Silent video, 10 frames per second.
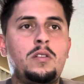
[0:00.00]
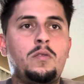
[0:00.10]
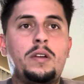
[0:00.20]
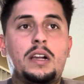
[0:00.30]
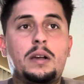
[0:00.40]

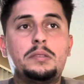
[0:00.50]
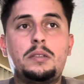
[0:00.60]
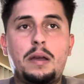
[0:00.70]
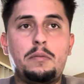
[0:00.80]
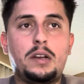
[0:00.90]
When it comes to
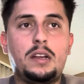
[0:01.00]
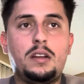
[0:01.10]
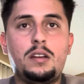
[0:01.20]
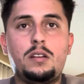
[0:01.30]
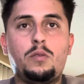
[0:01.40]
memory,
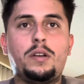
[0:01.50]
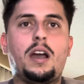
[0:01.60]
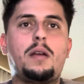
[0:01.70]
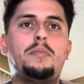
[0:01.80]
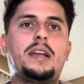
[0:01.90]
we got
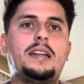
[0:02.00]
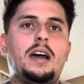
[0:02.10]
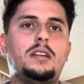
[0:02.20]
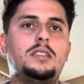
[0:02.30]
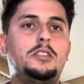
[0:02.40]
to break it
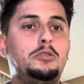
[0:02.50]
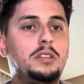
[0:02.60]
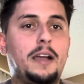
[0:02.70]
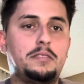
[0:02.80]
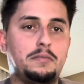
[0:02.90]
down into two
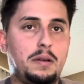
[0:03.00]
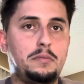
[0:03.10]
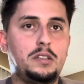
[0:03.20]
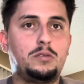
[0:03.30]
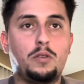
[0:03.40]
types of memories: